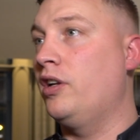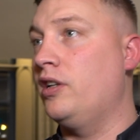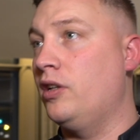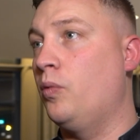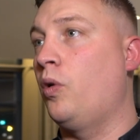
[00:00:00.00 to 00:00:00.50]

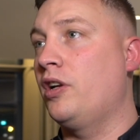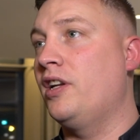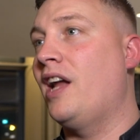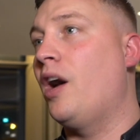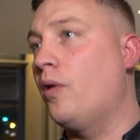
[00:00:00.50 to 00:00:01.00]

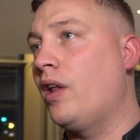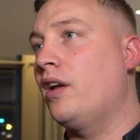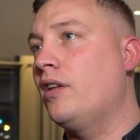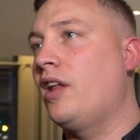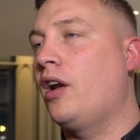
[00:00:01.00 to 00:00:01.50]
it now
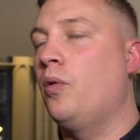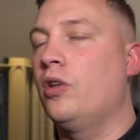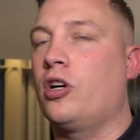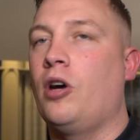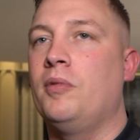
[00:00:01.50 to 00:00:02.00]
that I
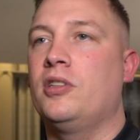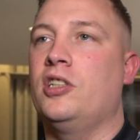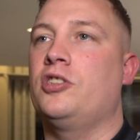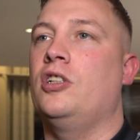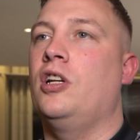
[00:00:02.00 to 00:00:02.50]
won the competition.